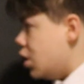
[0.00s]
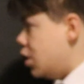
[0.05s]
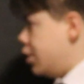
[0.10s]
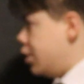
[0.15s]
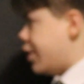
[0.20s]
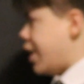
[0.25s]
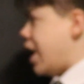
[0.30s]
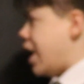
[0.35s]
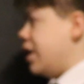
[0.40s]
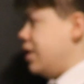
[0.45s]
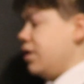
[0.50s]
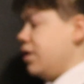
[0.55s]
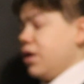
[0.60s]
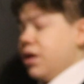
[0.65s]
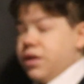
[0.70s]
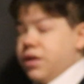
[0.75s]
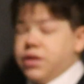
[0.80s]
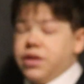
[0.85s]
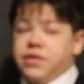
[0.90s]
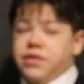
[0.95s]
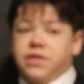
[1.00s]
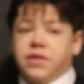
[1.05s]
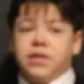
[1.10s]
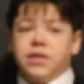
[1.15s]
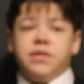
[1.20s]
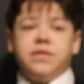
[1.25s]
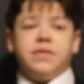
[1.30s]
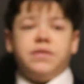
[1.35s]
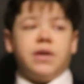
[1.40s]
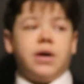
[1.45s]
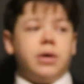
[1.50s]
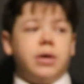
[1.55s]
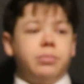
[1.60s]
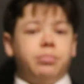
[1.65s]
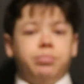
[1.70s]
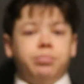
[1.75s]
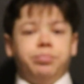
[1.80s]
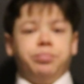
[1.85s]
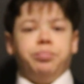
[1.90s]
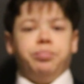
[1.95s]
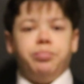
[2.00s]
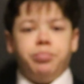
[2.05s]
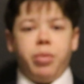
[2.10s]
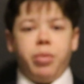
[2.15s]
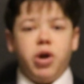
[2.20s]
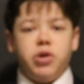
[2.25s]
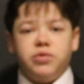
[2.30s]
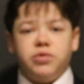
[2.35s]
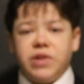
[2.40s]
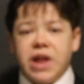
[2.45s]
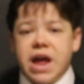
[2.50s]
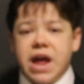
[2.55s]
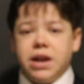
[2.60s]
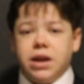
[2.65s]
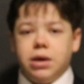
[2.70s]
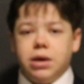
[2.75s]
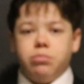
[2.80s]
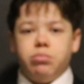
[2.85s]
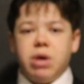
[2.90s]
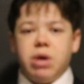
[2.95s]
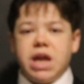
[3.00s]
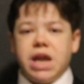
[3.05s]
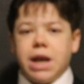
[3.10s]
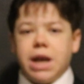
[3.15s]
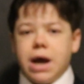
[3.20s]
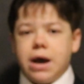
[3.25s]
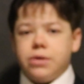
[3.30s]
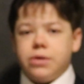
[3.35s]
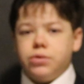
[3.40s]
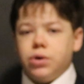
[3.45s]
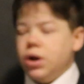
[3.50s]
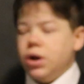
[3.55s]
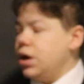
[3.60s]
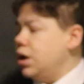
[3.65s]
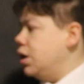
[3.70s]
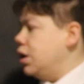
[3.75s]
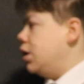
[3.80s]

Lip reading: Okay, this is post-edit me now.